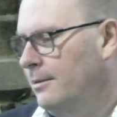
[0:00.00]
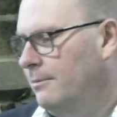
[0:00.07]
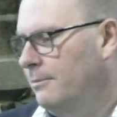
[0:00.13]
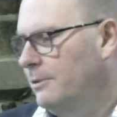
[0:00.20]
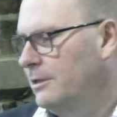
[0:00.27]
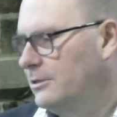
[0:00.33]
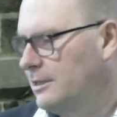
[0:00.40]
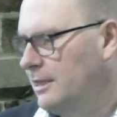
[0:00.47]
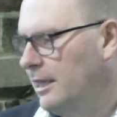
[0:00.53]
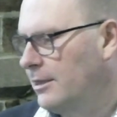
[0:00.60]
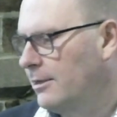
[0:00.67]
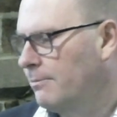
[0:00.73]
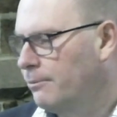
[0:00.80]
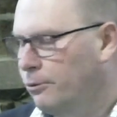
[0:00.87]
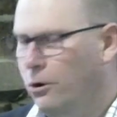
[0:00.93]
but is that
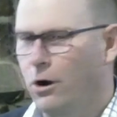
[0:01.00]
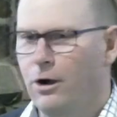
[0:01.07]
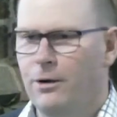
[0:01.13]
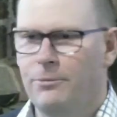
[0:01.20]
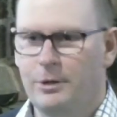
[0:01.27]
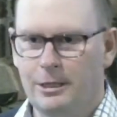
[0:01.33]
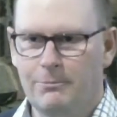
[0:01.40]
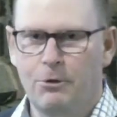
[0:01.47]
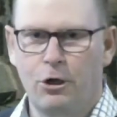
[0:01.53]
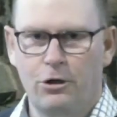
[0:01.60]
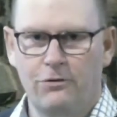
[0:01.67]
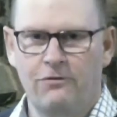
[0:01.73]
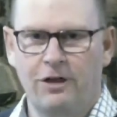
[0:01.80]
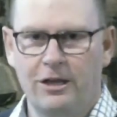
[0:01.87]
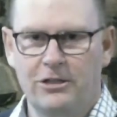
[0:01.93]
the primary
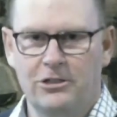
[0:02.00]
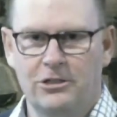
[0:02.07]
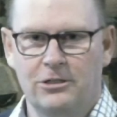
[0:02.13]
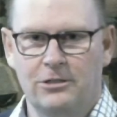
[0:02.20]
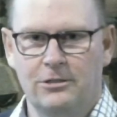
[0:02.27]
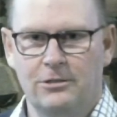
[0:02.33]
motivation?